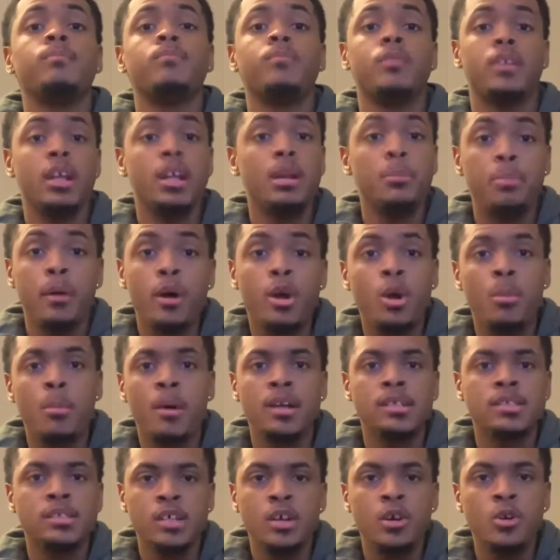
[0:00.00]
getting better
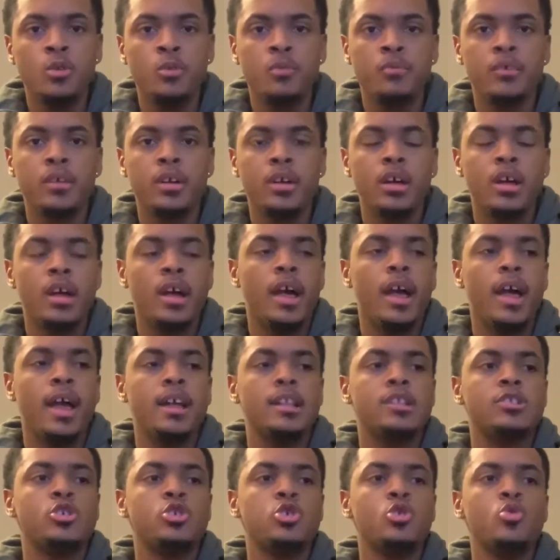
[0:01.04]
myself,
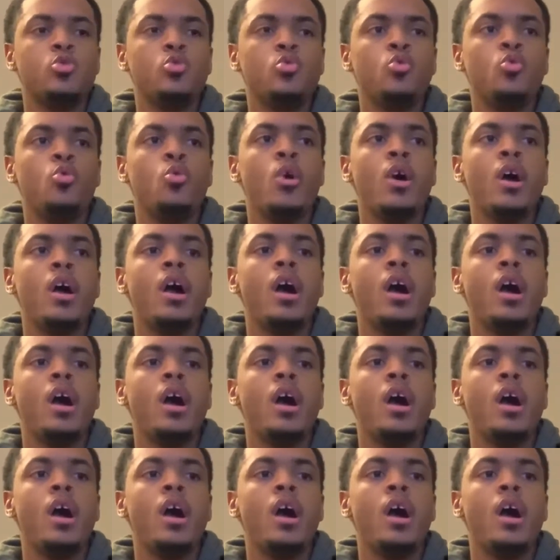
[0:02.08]
two,